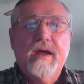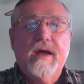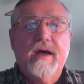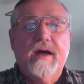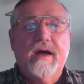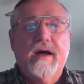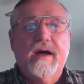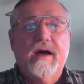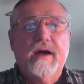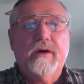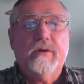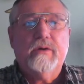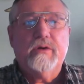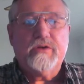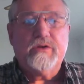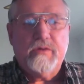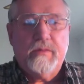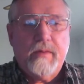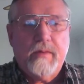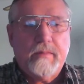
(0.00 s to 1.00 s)
I
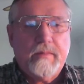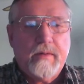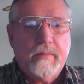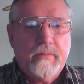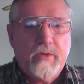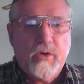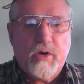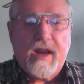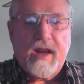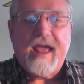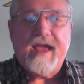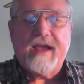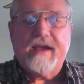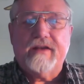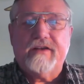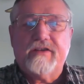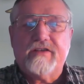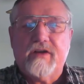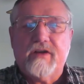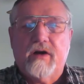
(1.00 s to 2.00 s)
always remember Merle
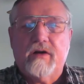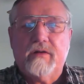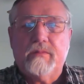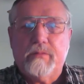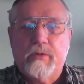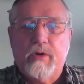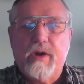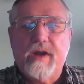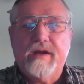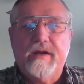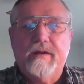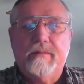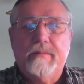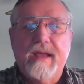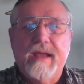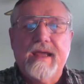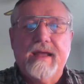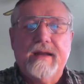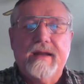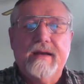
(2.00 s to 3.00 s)
Haggard's song "Branded
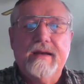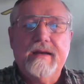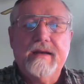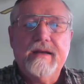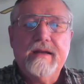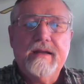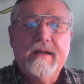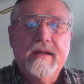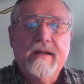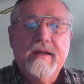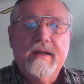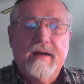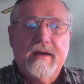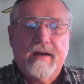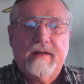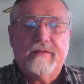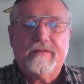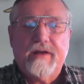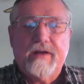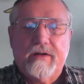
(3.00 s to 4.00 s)
Man,"
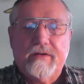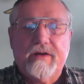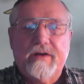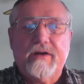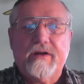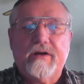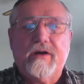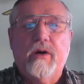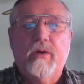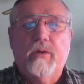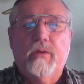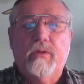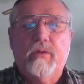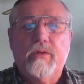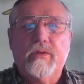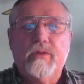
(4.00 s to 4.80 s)
left out in the cold.